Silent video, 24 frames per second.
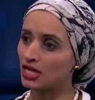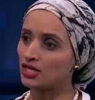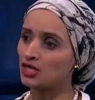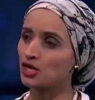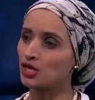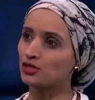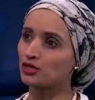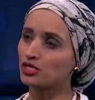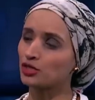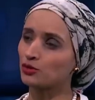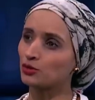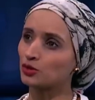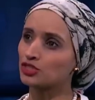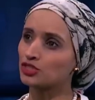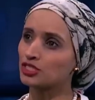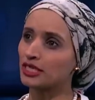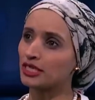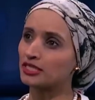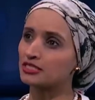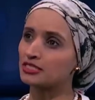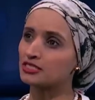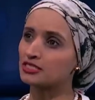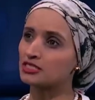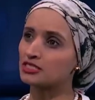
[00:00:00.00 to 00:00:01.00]
I know we don't want to
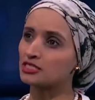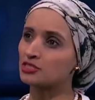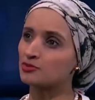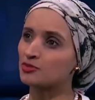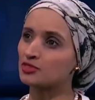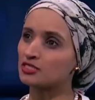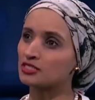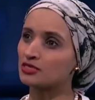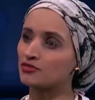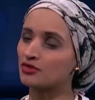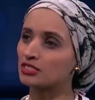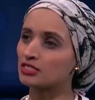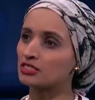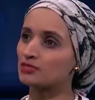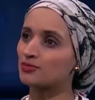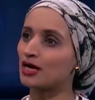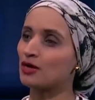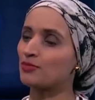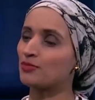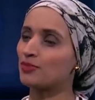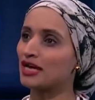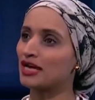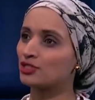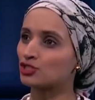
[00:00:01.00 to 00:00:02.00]
get into the specifics
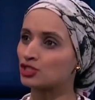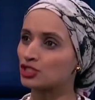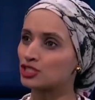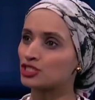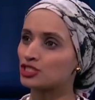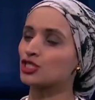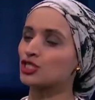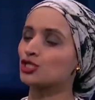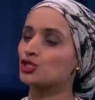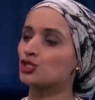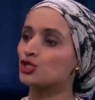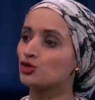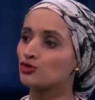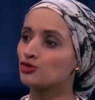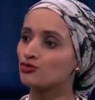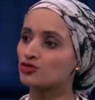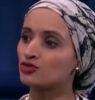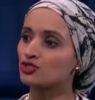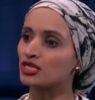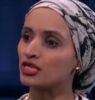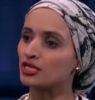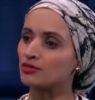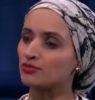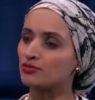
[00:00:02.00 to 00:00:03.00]
about patients that you've
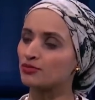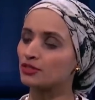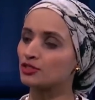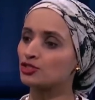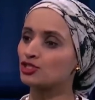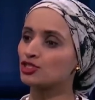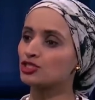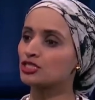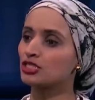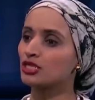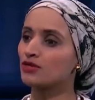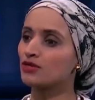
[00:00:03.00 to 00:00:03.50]
seen, but just